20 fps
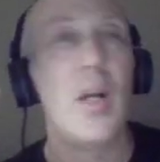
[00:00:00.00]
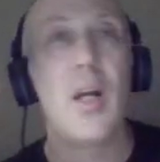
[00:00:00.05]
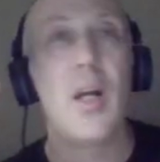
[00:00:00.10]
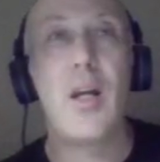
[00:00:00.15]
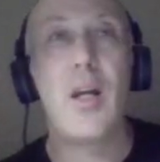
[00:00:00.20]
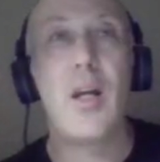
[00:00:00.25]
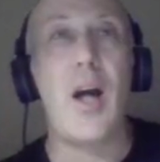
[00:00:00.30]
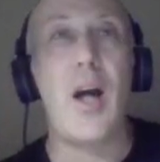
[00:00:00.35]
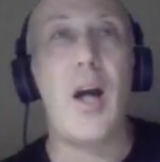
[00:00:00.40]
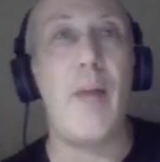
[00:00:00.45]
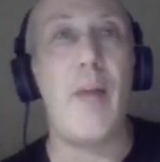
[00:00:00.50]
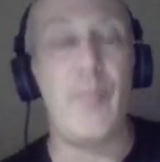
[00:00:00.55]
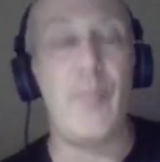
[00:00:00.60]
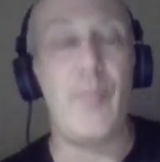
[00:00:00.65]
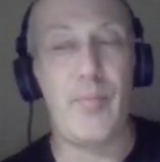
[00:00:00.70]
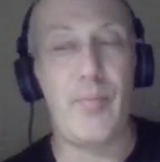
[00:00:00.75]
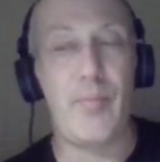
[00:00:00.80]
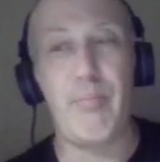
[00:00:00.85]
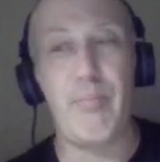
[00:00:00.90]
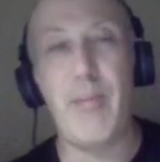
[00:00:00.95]
I'm
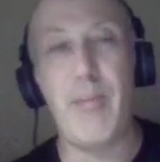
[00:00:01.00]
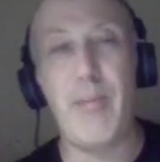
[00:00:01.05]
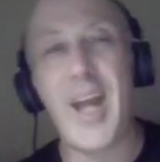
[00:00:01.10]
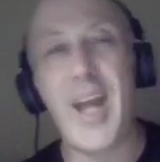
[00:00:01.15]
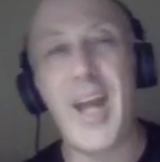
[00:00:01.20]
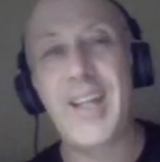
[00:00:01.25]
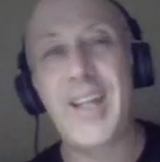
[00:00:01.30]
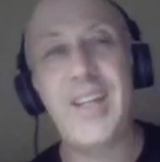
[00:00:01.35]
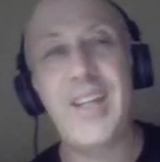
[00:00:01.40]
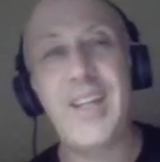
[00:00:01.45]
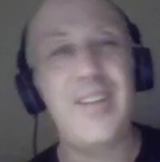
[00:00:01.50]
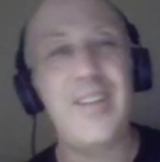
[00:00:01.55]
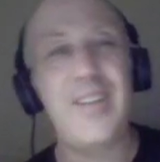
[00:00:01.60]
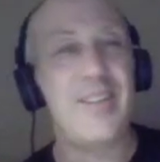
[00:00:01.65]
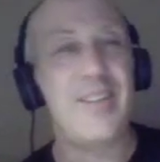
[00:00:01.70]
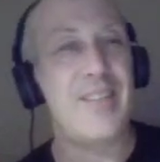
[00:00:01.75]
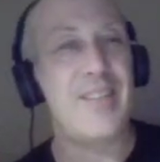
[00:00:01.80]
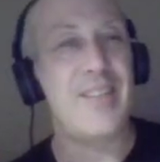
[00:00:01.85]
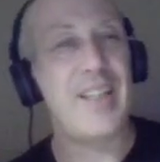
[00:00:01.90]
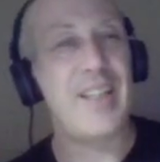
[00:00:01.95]
banking that
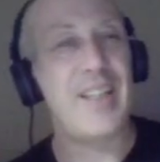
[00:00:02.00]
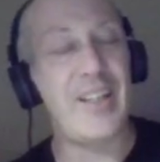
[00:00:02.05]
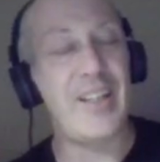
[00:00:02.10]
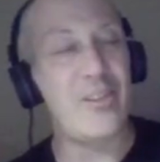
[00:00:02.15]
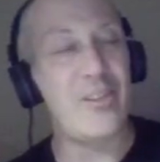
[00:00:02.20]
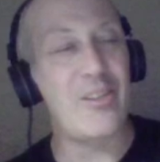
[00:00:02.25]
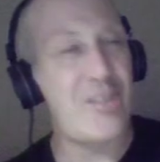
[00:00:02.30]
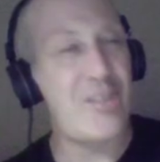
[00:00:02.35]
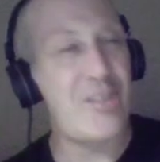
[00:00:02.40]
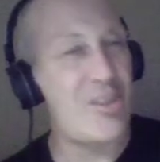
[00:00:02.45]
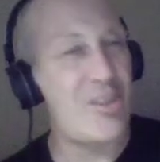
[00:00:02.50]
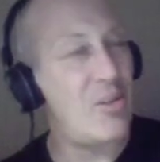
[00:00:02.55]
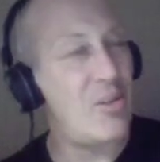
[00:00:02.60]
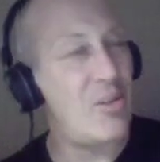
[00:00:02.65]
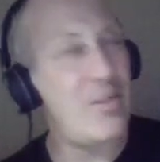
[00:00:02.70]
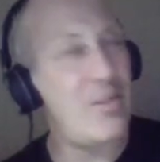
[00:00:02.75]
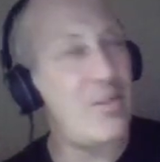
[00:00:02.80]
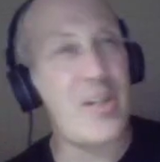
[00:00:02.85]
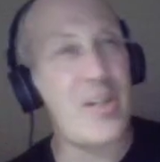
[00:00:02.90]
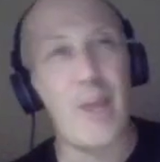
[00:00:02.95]
here soon
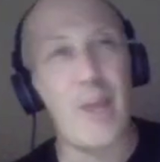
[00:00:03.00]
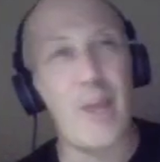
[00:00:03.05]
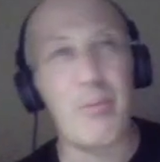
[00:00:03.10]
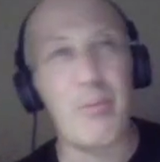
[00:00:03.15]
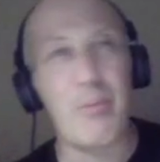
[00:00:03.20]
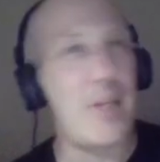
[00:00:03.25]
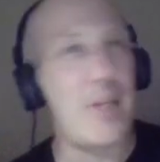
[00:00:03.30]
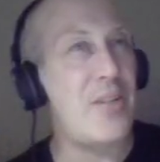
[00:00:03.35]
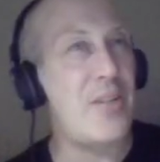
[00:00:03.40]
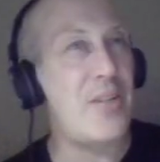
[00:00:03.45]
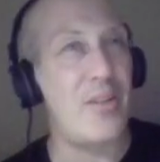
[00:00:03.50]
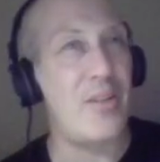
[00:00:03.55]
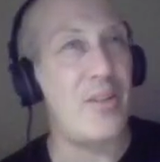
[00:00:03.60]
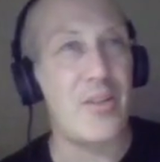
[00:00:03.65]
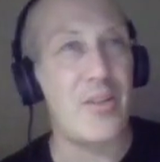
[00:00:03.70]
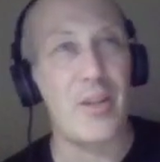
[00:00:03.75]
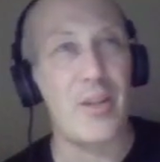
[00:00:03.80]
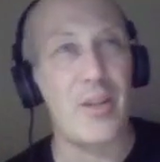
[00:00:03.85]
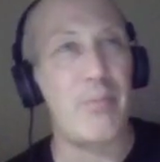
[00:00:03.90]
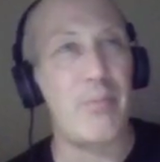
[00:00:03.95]
Tampa Bay is going to
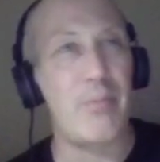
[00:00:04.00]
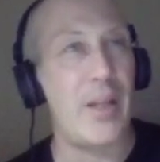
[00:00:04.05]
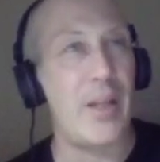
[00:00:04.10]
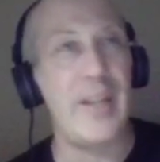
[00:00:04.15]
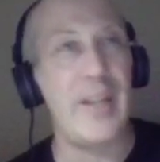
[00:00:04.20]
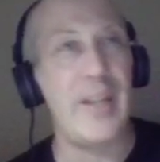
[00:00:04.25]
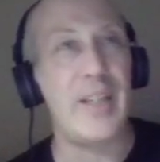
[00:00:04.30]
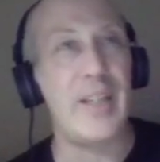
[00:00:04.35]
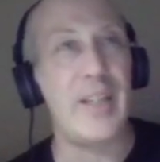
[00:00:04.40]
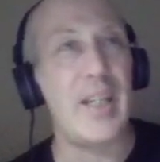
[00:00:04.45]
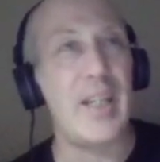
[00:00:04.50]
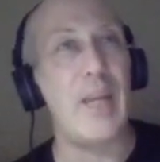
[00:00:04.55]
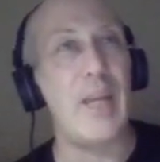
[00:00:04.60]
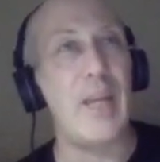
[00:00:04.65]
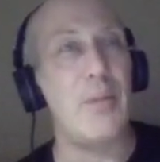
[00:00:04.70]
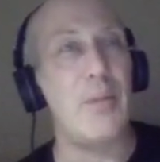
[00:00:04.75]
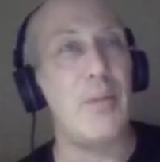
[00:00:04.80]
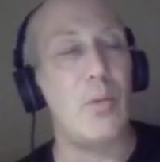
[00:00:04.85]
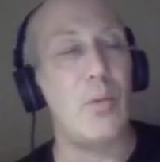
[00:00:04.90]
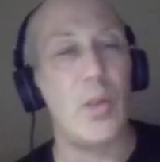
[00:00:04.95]
start playing the game that
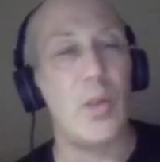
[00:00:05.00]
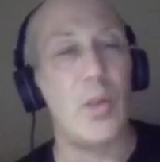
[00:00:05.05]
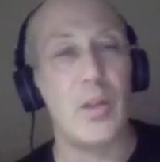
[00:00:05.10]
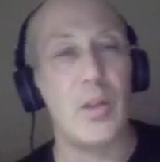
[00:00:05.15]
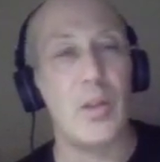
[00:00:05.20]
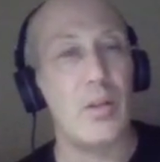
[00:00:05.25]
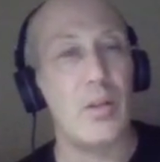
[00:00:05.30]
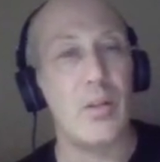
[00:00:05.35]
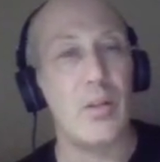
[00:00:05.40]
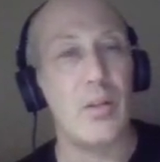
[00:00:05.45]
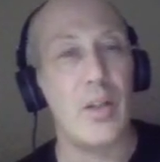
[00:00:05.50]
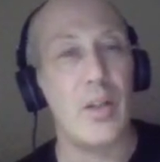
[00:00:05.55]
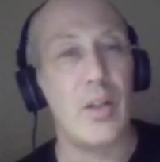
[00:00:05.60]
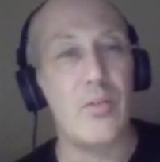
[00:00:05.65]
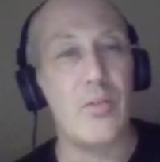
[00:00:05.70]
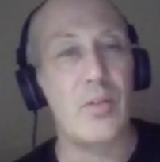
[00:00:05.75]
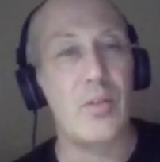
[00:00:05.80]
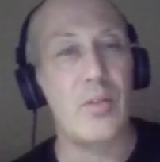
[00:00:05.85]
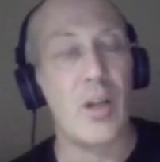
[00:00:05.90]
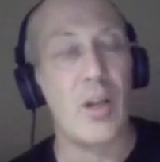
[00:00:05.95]
we're
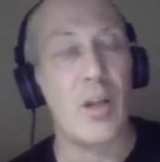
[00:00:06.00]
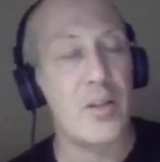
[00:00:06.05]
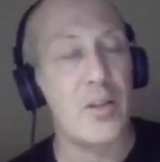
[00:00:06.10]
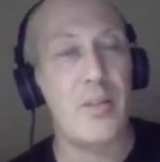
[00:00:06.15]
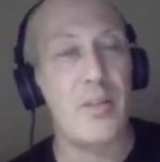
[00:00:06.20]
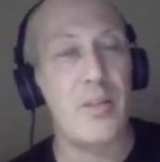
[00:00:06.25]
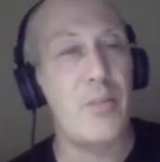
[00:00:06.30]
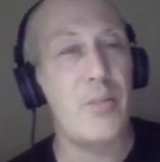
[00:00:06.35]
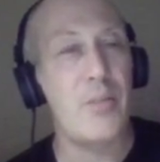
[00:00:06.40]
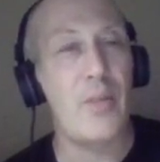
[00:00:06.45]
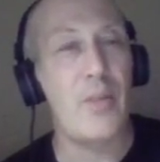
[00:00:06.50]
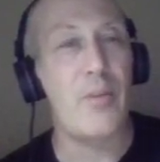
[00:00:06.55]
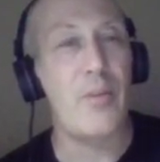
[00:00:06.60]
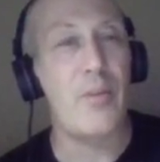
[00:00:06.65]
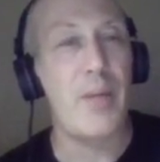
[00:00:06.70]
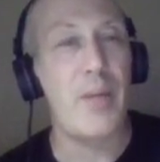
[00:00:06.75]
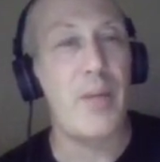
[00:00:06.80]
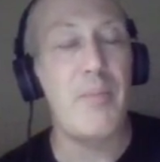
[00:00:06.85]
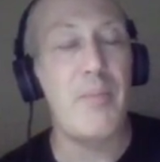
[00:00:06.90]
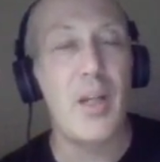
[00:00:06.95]
accustomed to from
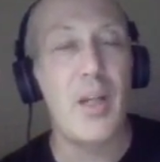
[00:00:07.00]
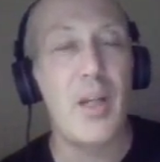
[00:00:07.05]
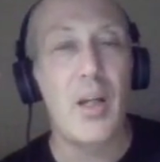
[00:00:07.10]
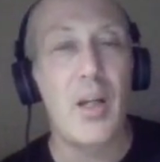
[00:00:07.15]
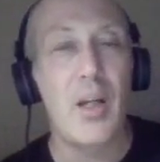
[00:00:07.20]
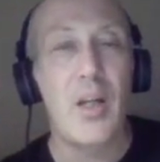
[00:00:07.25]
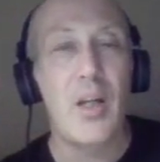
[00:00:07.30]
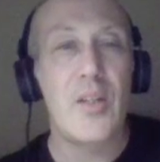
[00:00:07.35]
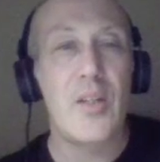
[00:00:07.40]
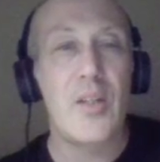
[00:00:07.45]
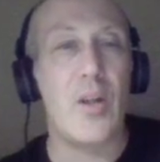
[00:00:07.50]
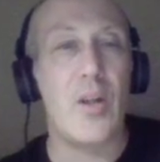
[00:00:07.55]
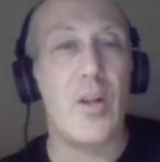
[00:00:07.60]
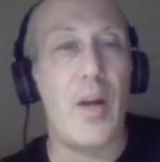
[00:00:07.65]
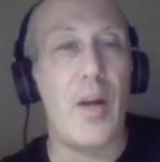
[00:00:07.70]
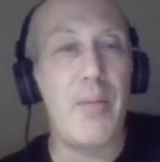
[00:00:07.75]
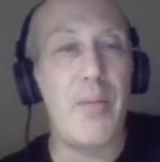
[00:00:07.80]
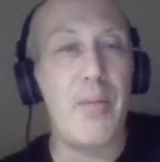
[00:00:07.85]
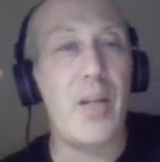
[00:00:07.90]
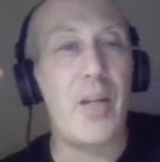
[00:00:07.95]
them. So I'm going
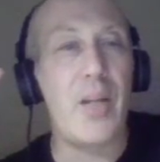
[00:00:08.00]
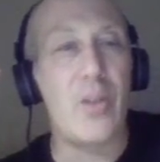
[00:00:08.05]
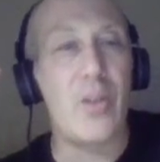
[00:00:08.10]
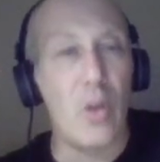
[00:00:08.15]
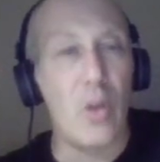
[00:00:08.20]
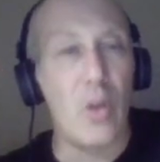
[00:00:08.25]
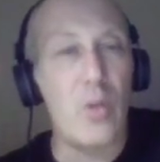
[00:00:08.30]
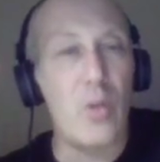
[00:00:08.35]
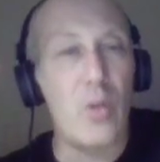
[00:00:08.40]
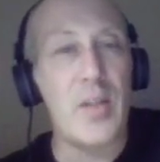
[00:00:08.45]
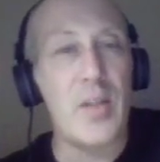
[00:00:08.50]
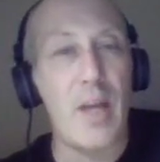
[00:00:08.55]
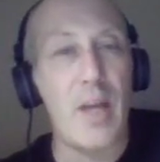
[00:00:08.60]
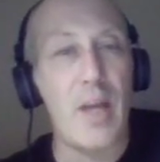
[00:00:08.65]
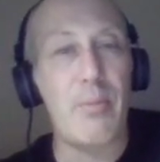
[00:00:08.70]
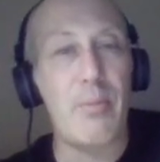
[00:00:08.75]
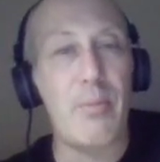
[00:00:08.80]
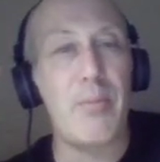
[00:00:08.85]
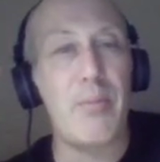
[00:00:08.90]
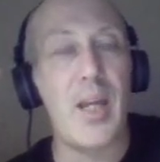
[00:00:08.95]
to go Tampa
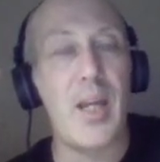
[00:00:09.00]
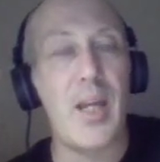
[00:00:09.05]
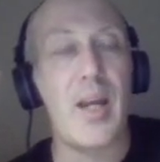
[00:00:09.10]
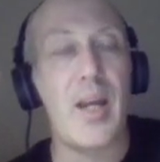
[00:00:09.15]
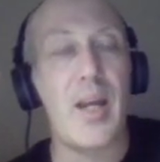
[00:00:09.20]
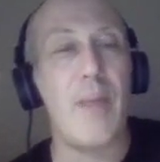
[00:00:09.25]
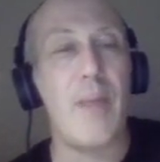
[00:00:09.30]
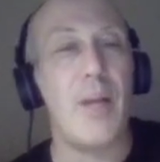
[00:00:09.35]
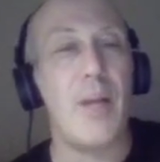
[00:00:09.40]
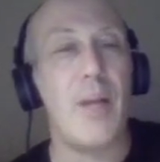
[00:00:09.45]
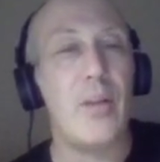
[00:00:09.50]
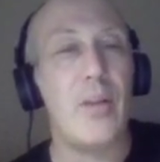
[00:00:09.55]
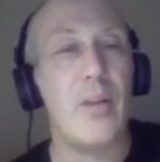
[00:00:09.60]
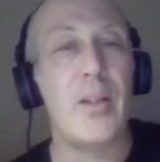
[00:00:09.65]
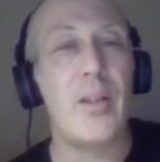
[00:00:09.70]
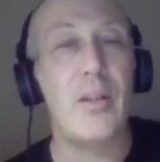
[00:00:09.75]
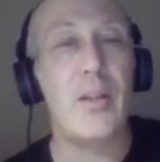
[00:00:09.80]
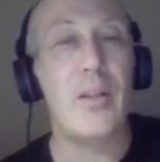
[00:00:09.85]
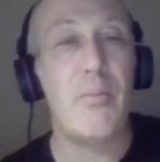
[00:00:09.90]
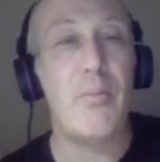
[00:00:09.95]
Bay ML
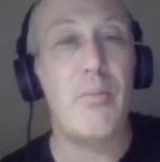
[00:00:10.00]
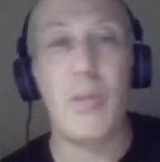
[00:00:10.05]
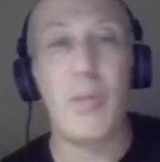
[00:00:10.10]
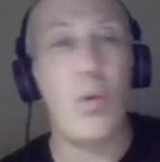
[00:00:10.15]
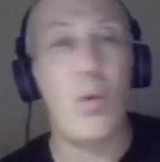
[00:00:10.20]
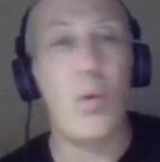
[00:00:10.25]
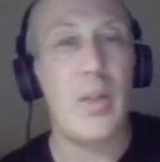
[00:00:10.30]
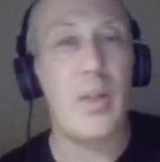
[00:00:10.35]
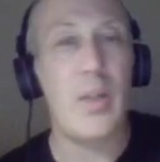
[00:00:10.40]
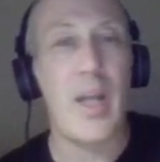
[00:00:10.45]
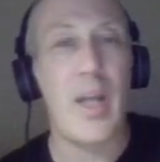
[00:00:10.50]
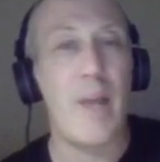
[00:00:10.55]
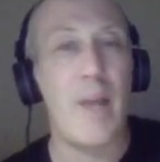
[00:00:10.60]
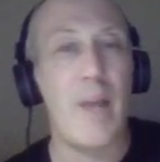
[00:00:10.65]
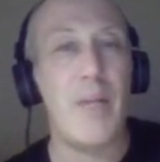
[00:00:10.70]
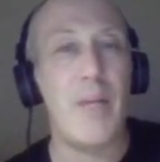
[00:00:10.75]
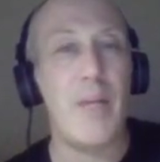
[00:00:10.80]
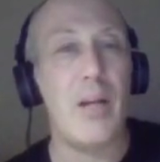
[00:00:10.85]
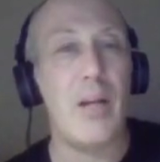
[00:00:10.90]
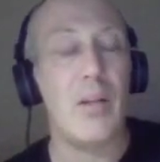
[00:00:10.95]
here, but only
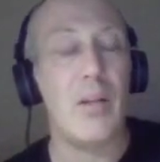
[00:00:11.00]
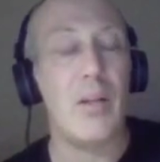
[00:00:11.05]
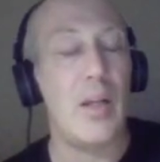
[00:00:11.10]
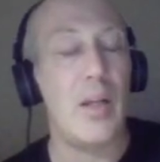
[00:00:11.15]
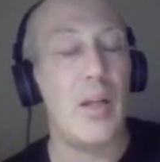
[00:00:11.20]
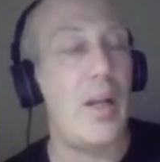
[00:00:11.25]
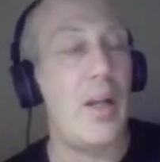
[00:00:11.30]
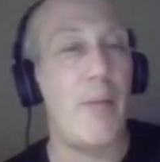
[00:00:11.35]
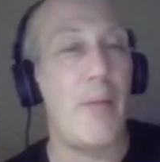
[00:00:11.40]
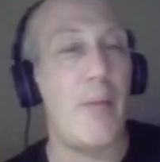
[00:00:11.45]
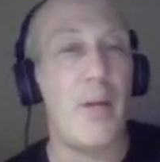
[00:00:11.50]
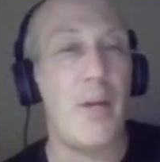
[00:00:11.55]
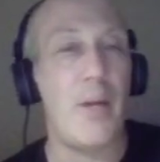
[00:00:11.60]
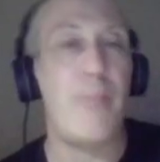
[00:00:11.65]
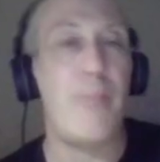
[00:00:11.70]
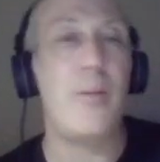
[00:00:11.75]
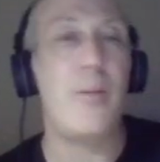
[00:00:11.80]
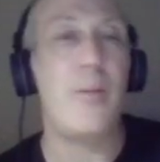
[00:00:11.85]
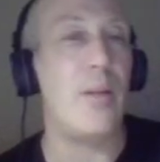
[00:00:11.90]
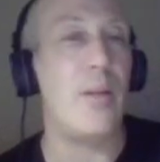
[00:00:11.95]
ML, and I'm not
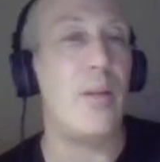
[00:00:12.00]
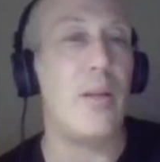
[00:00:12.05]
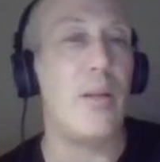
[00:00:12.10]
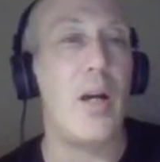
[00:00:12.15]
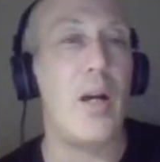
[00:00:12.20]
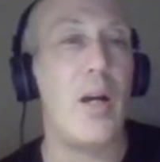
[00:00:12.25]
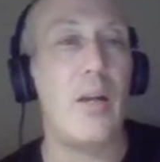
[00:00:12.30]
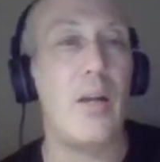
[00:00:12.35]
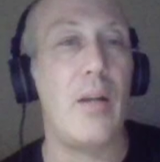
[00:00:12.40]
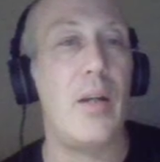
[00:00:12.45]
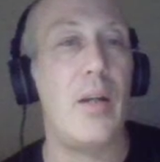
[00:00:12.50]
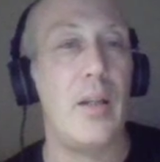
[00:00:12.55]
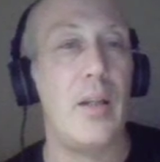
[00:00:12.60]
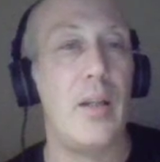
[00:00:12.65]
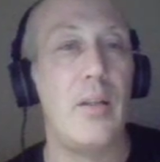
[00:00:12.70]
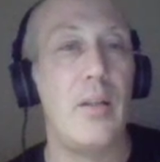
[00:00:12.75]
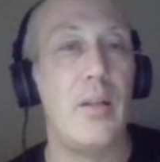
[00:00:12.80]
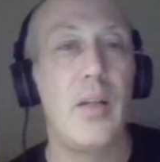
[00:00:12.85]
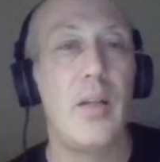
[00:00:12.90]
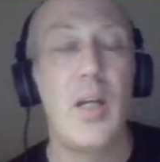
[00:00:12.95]
putting a lot on it.
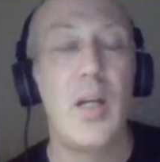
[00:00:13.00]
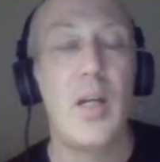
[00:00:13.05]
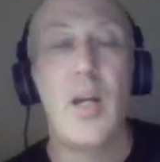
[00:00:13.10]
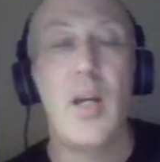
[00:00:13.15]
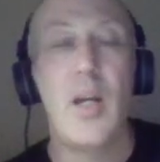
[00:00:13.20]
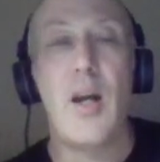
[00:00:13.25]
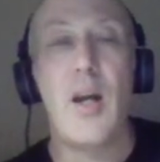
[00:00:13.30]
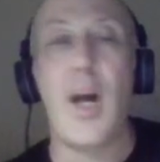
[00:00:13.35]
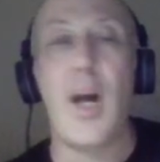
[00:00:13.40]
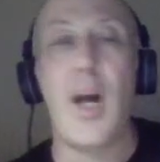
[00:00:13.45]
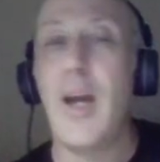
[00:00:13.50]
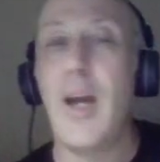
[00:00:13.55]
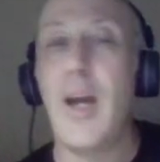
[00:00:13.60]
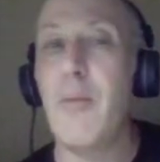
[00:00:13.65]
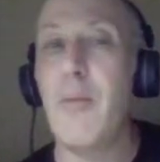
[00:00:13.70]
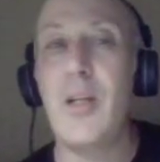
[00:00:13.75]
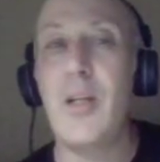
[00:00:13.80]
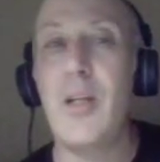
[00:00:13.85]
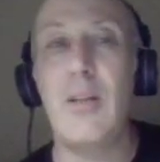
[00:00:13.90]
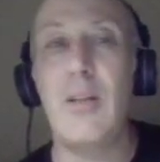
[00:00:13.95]
I am going
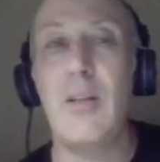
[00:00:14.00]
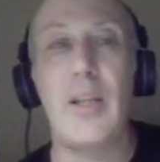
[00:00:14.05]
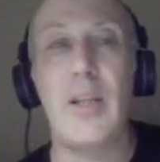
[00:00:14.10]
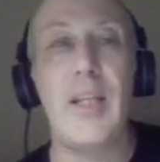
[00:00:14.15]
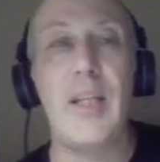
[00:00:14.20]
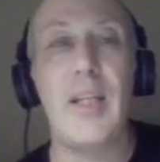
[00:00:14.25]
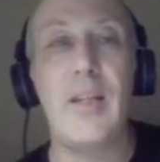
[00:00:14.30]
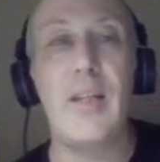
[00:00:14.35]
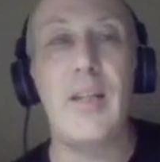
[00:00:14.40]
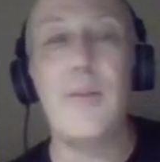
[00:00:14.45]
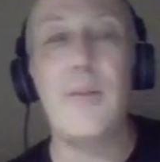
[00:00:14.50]
to lean